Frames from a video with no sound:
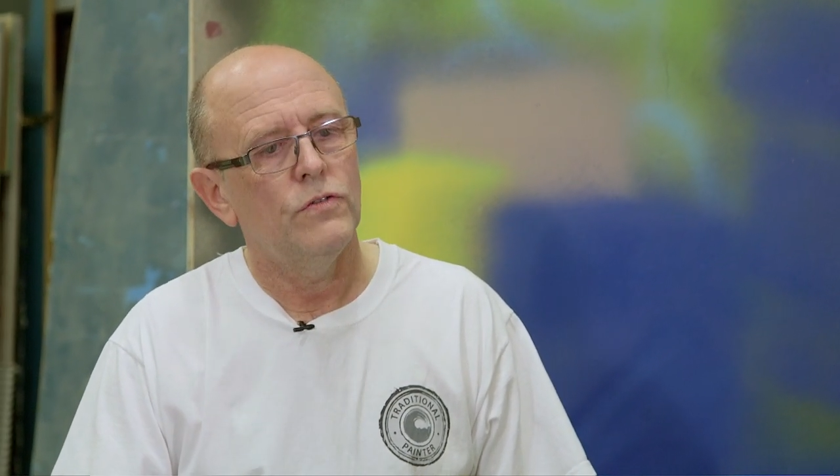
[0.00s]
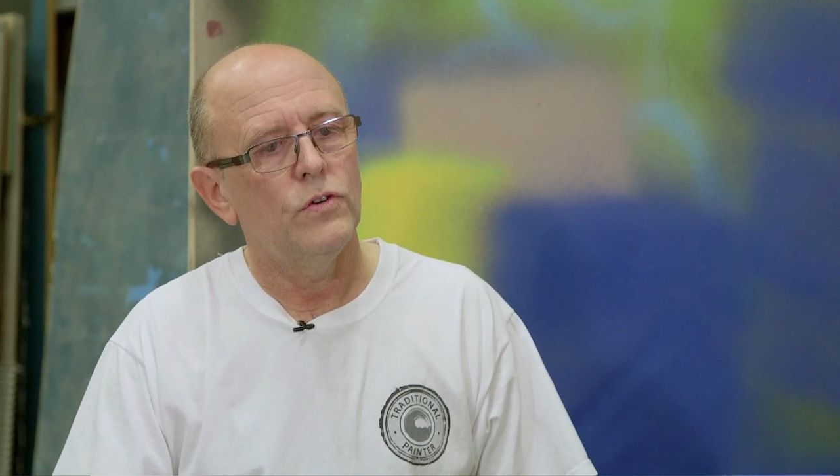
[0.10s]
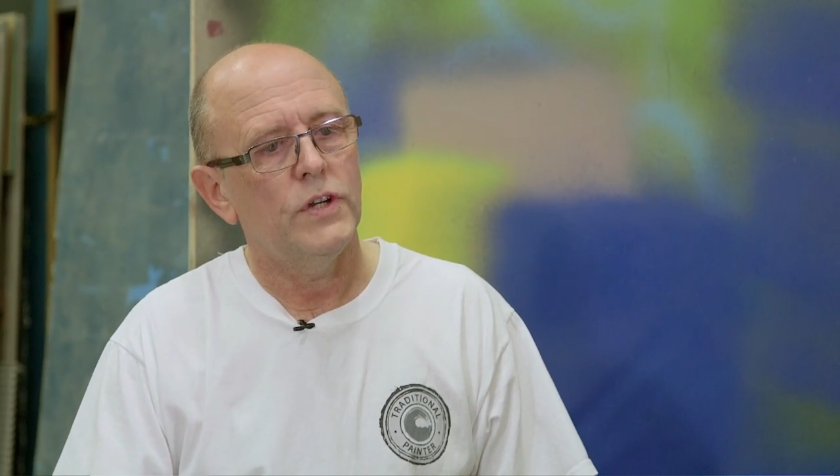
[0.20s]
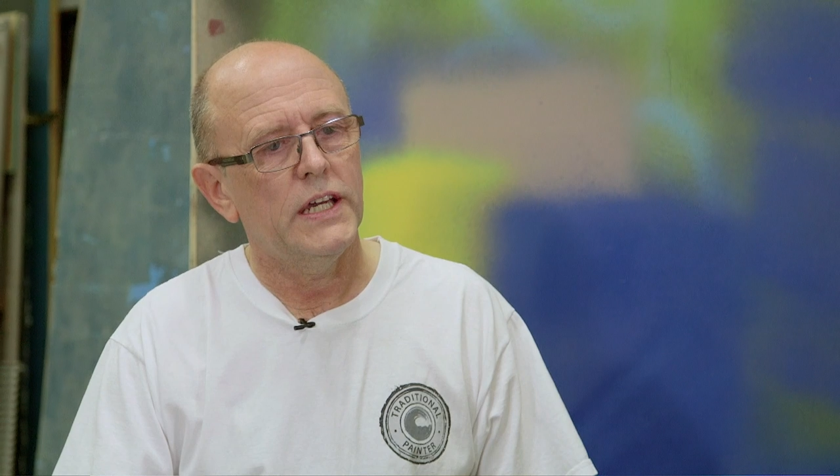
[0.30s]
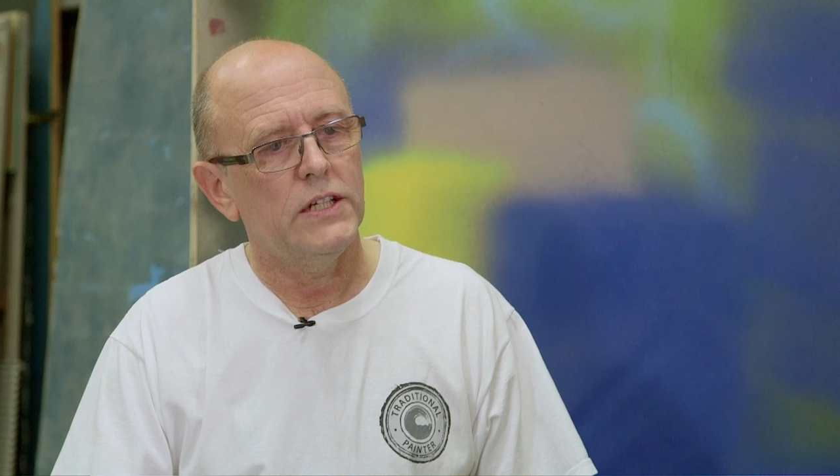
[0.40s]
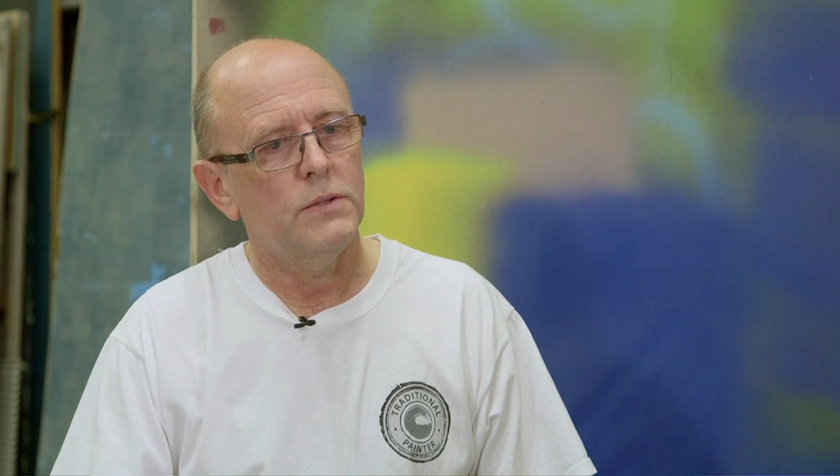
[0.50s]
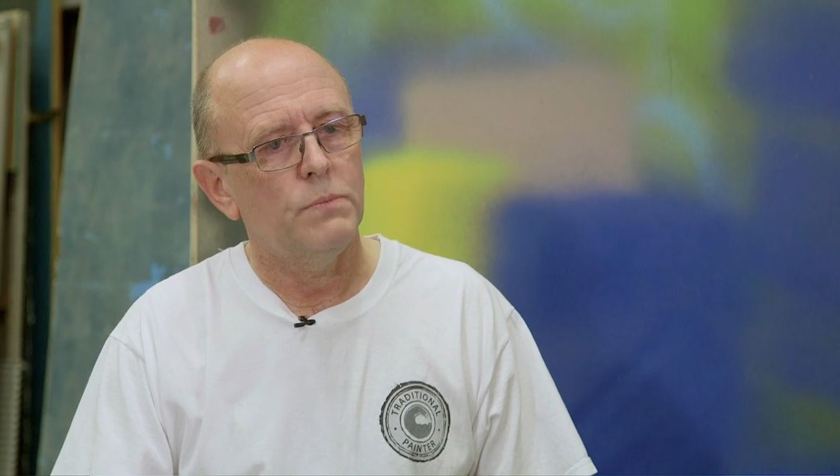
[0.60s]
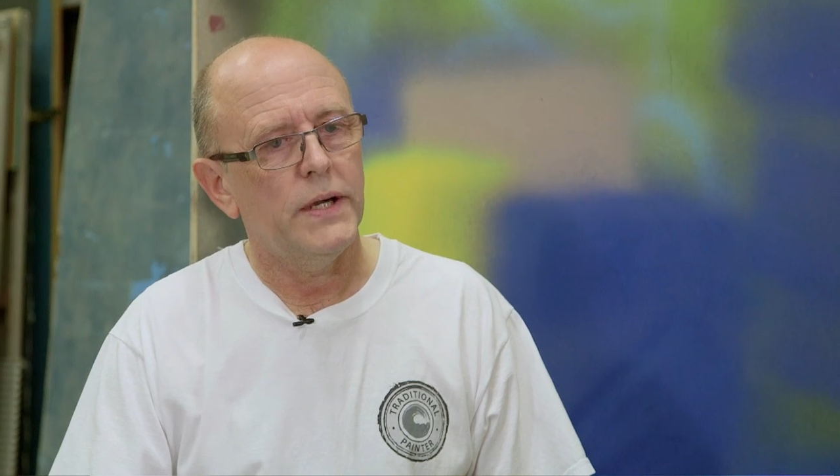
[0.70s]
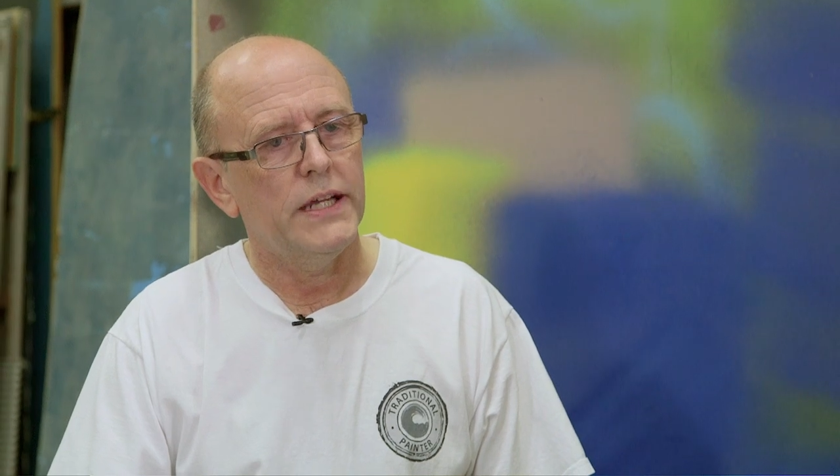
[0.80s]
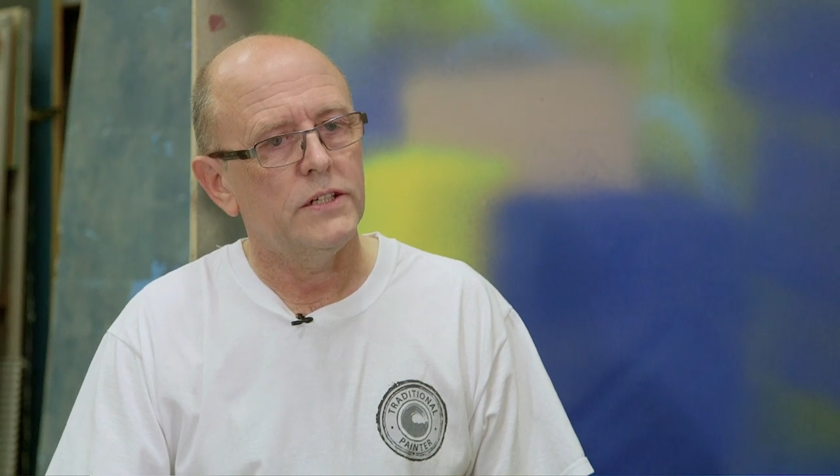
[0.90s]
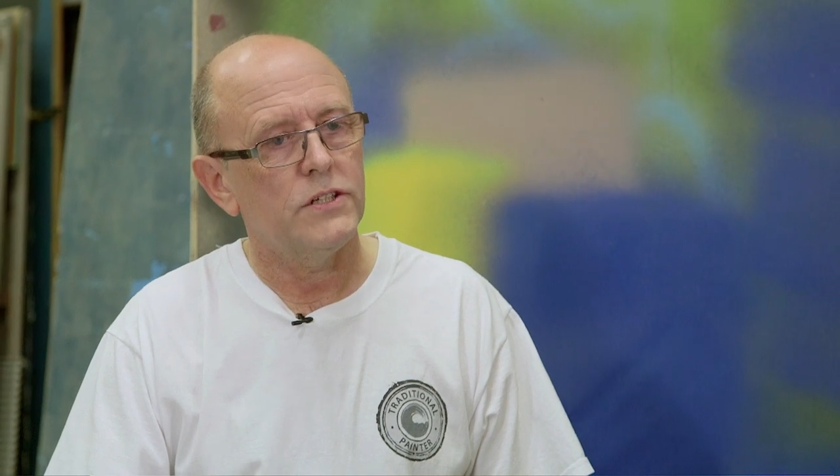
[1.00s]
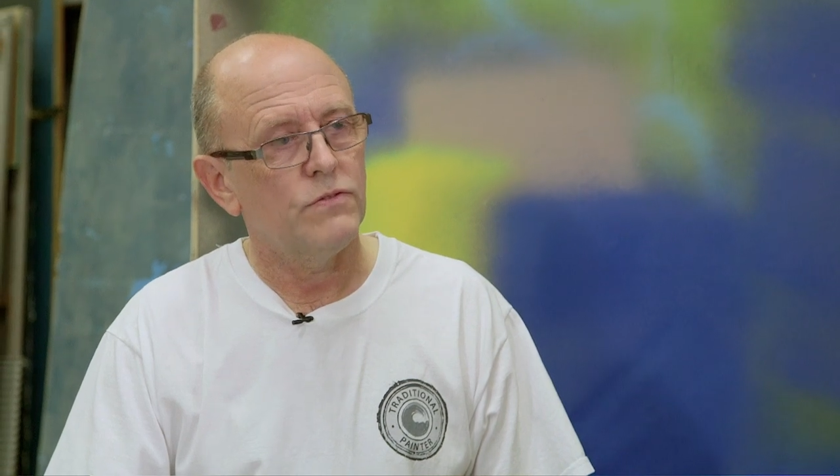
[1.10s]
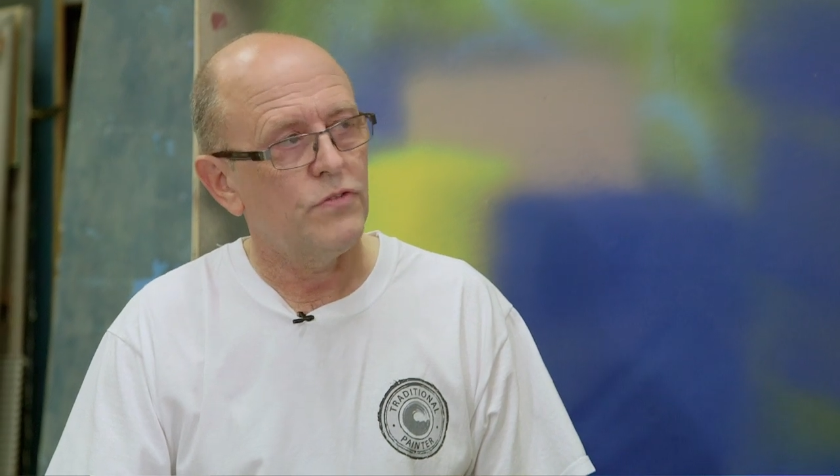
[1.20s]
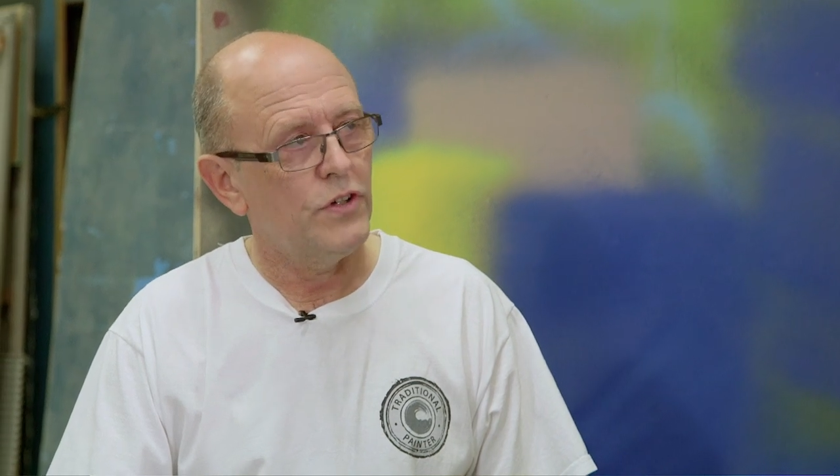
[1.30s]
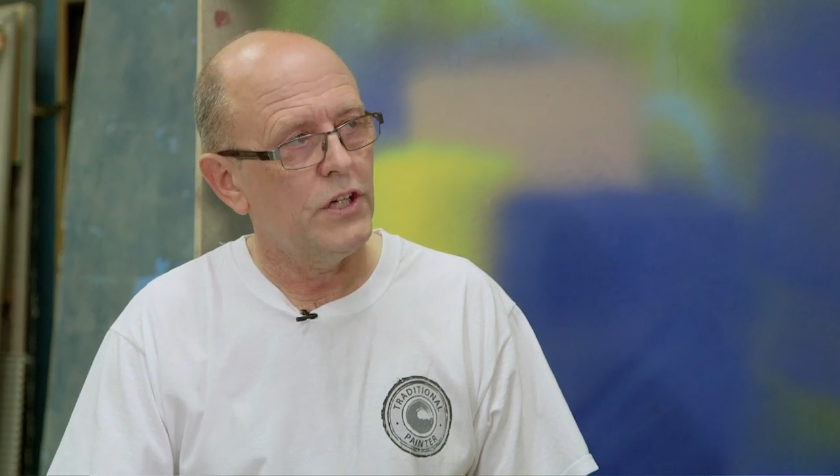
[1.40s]
for kitchen painters
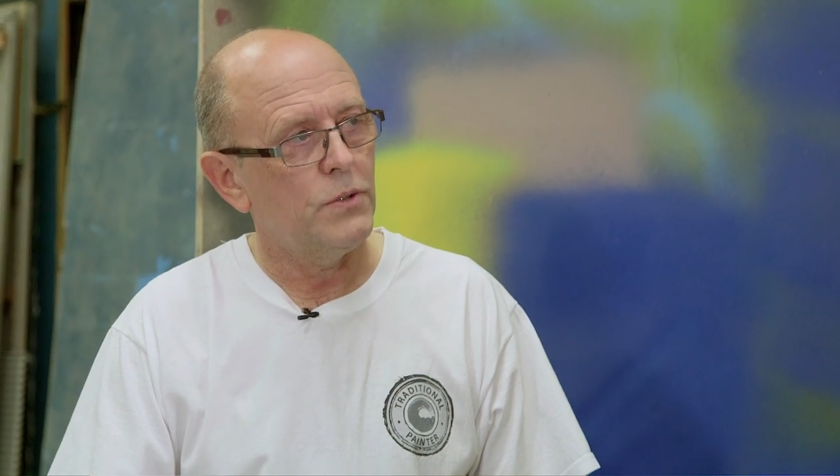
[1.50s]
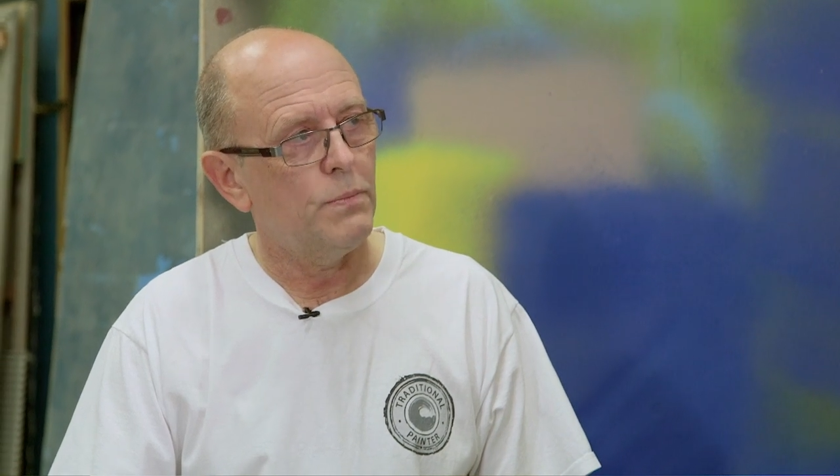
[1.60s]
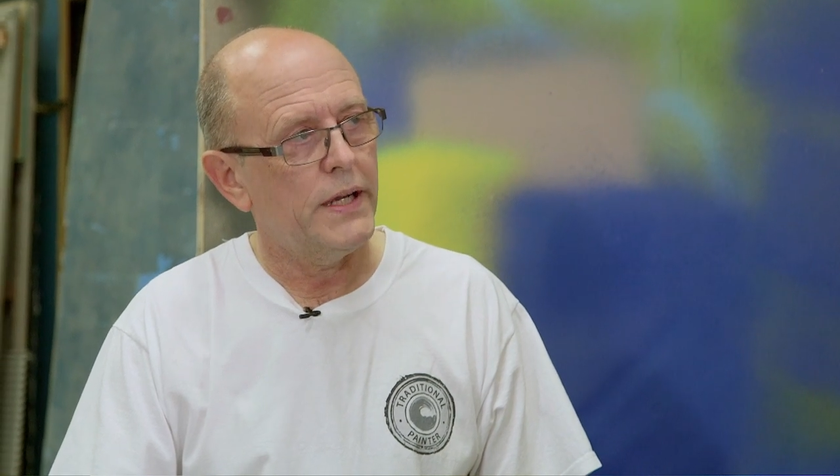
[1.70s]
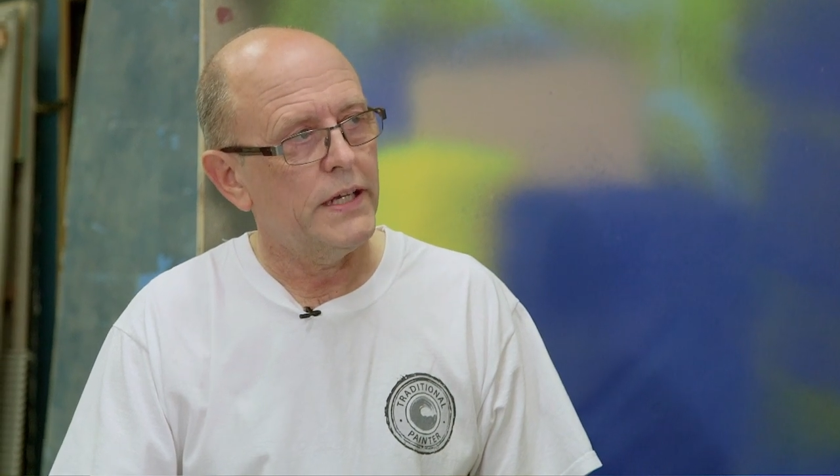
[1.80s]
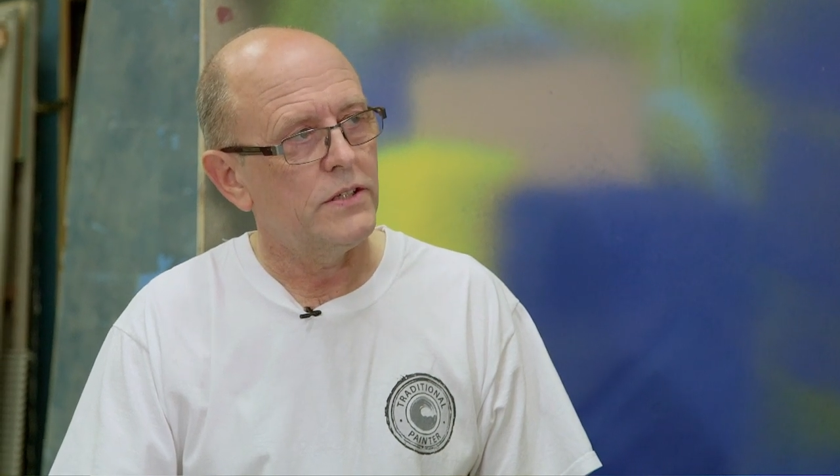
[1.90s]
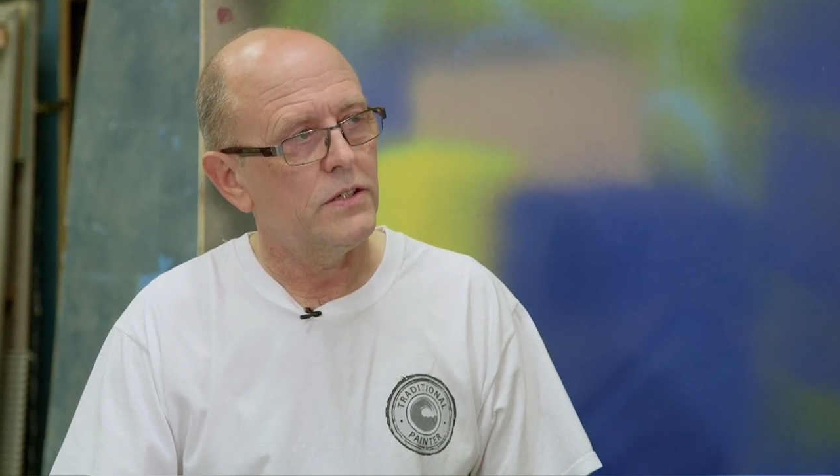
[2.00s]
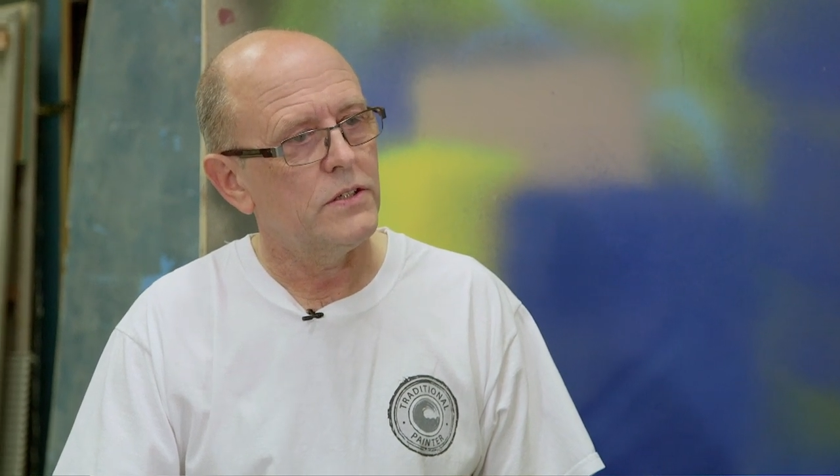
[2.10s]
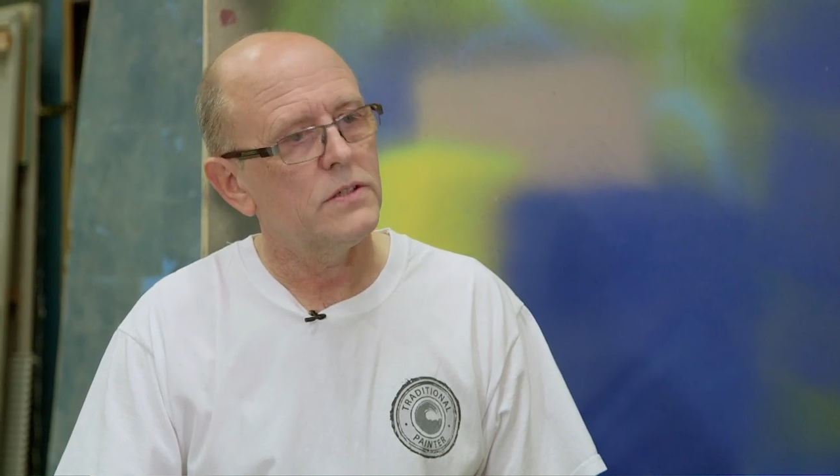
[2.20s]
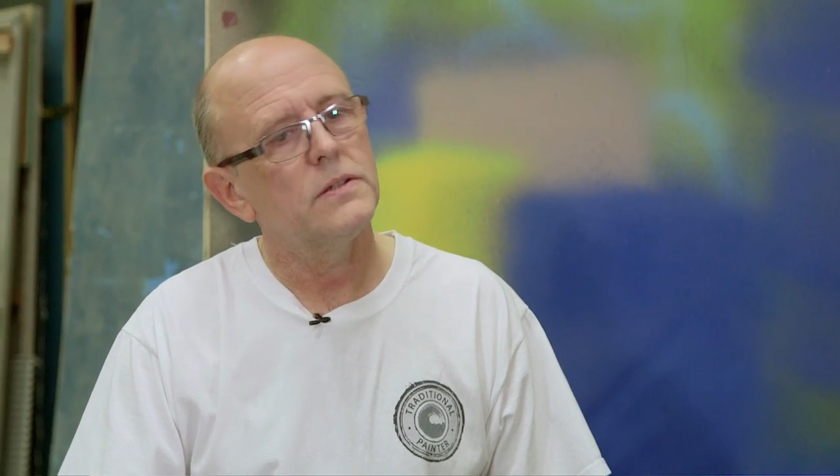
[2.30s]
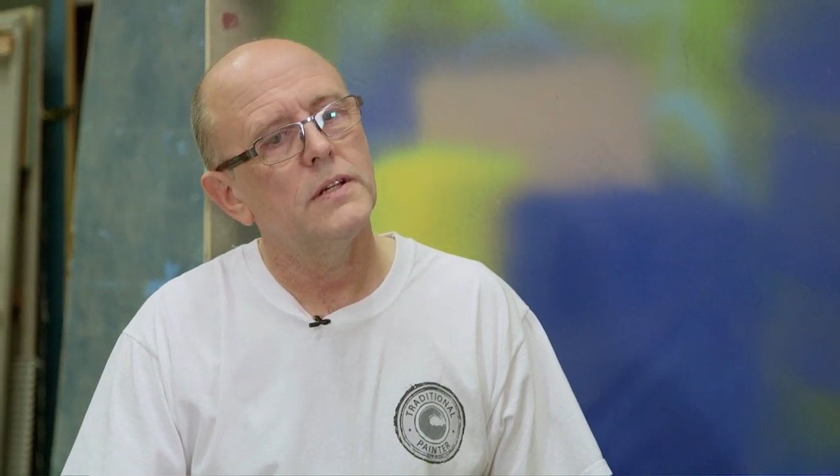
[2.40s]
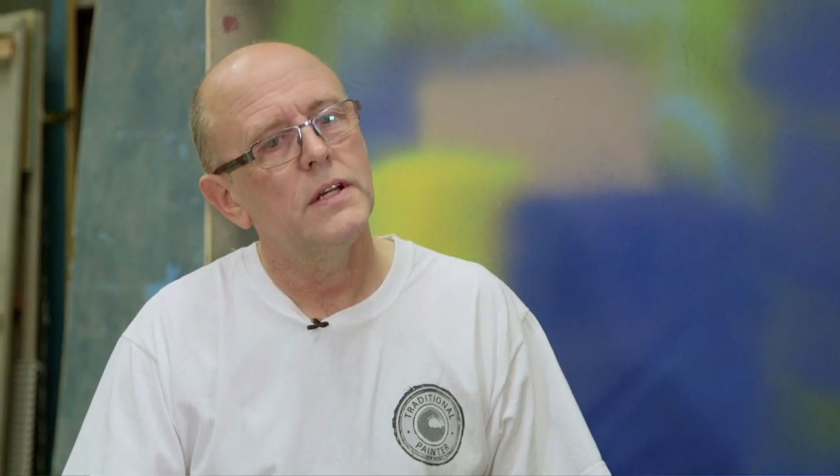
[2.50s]
and furniture painters